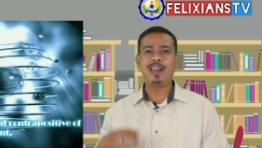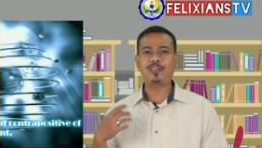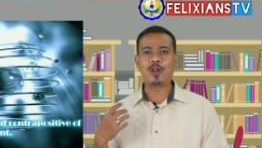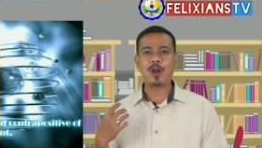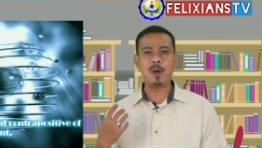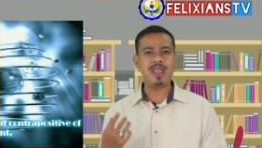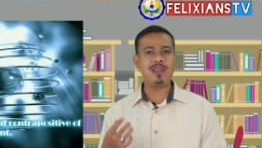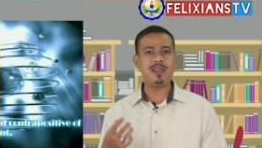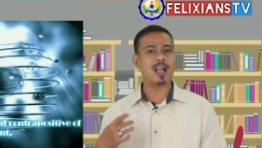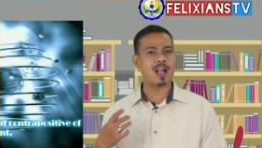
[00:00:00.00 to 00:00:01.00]
determines
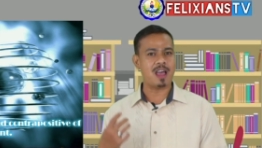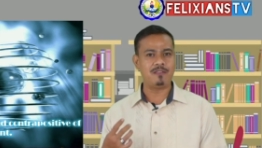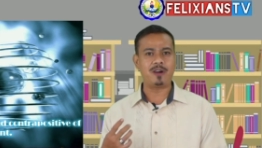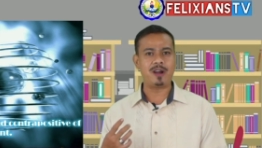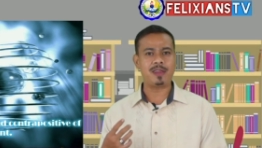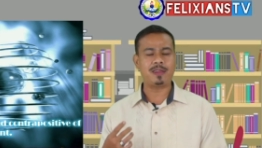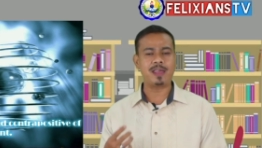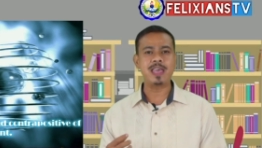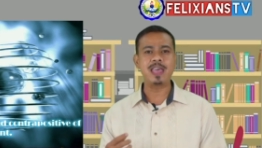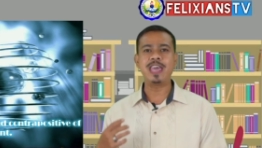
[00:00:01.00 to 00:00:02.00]
the converse,
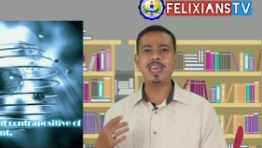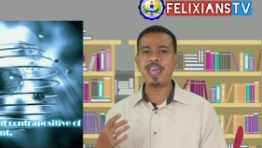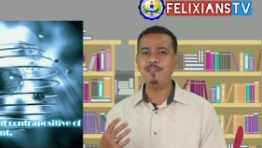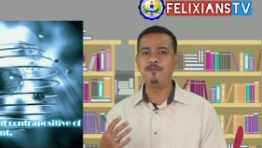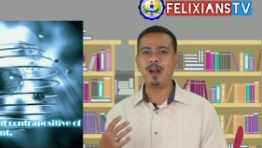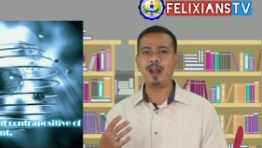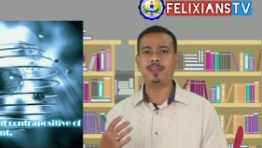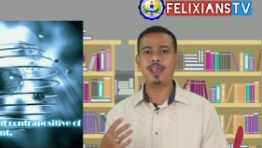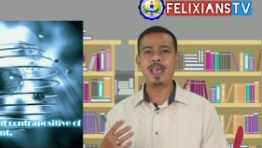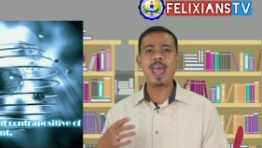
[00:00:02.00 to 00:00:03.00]

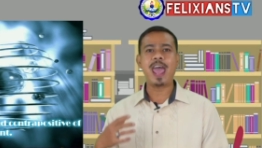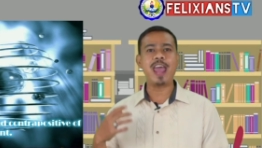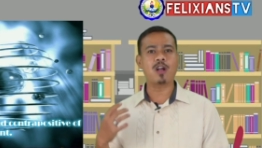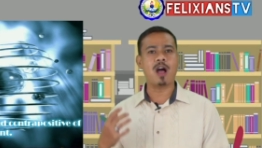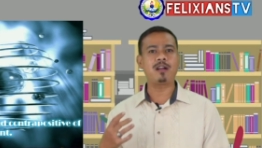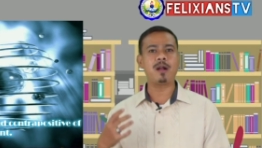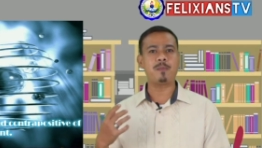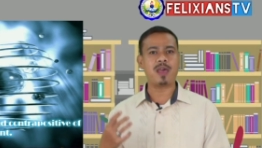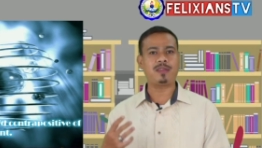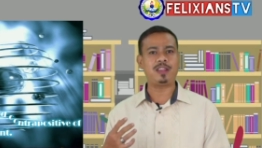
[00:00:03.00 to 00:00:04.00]
inverse, and
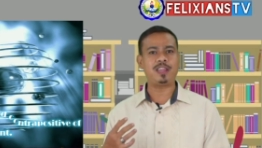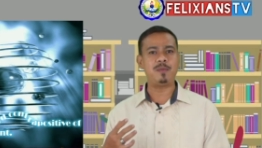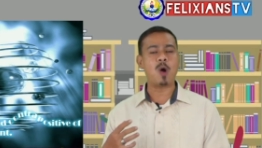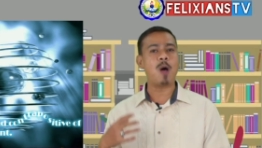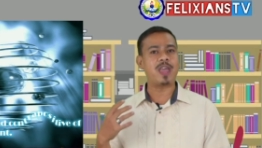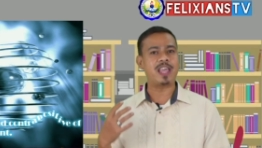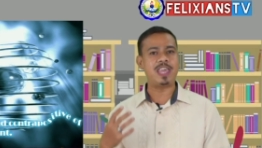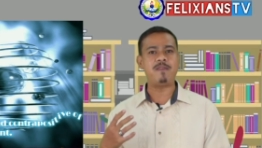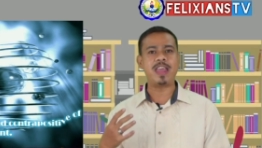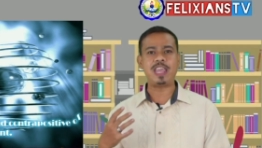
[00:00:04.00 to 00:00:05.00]
contrapositive of the
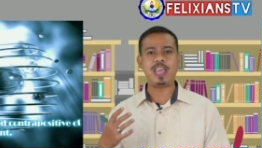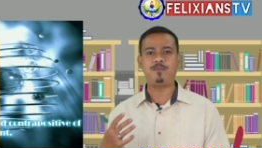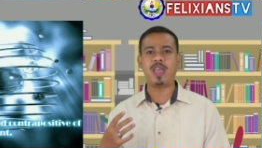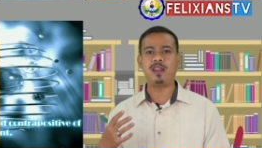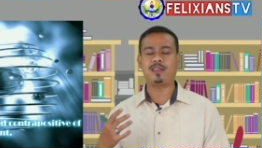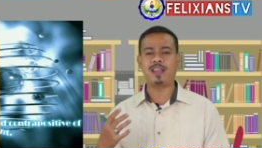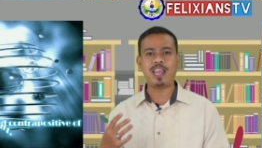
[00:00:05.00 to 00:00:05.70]
given if-then